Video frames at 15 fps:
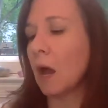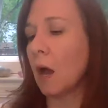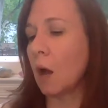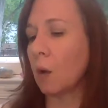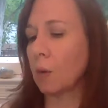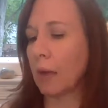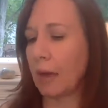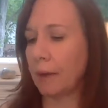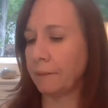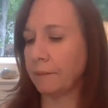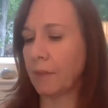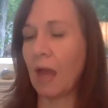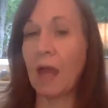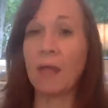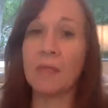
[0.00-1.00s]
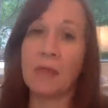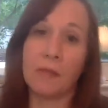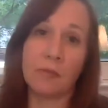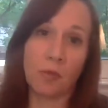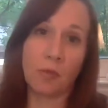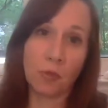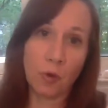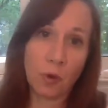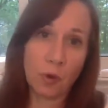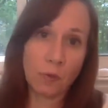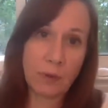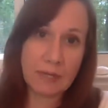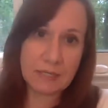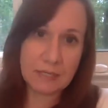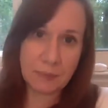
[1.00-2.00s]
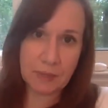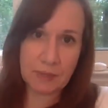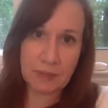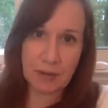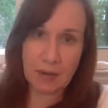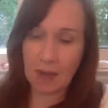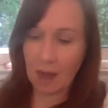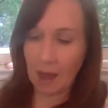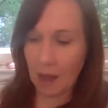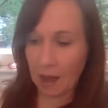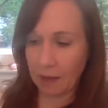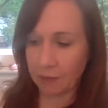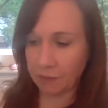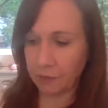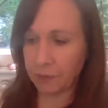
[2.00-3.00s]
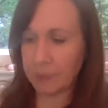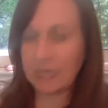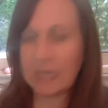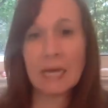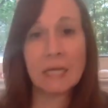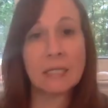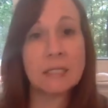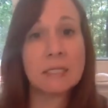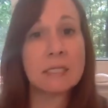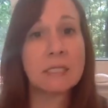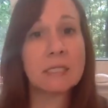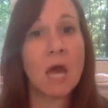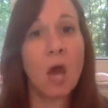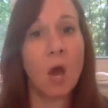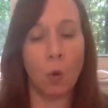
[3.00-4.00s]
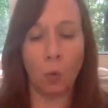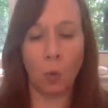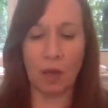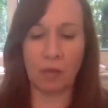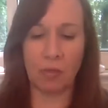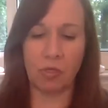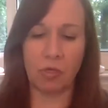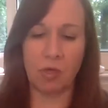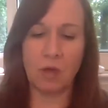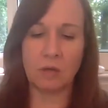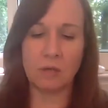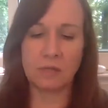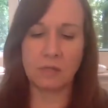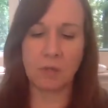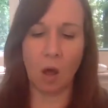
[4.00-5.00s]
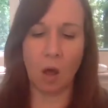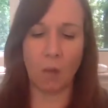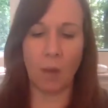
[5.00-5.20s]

Okay, and then the third recipe that I have begins with sal